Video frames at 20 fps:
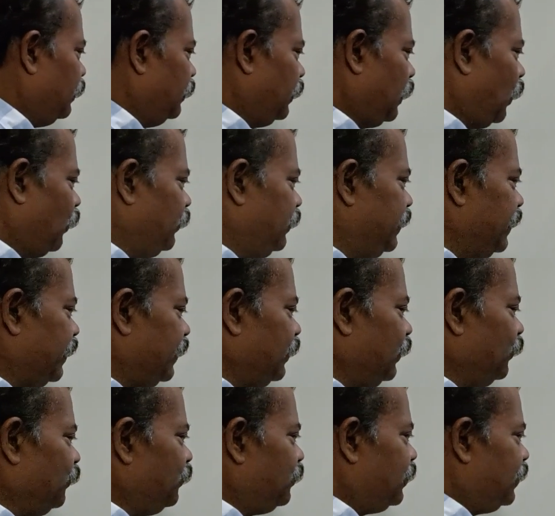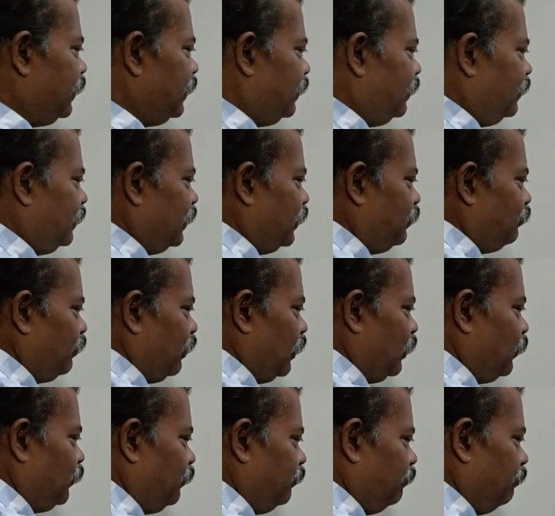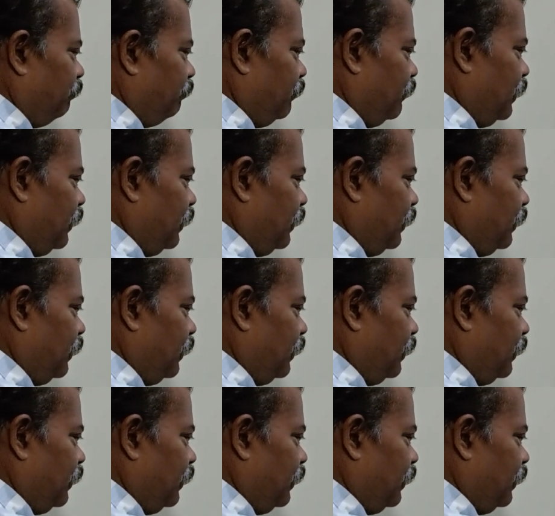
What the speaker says: Now here you see this value